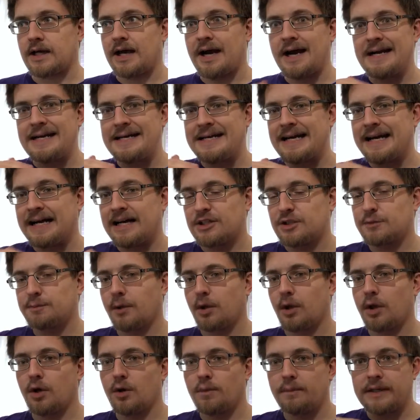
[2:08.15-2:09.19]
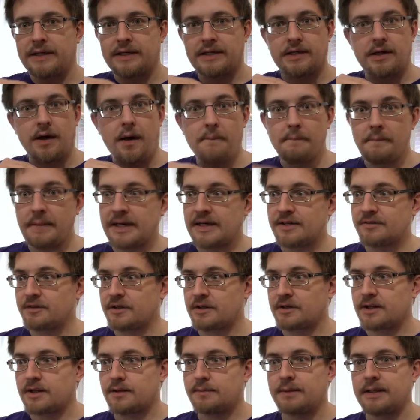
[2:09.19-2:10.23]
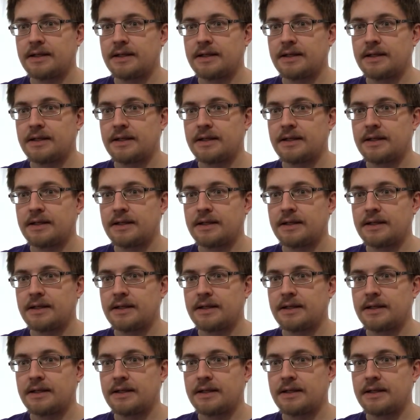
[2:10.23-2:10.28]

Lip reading: a notch below being amazing,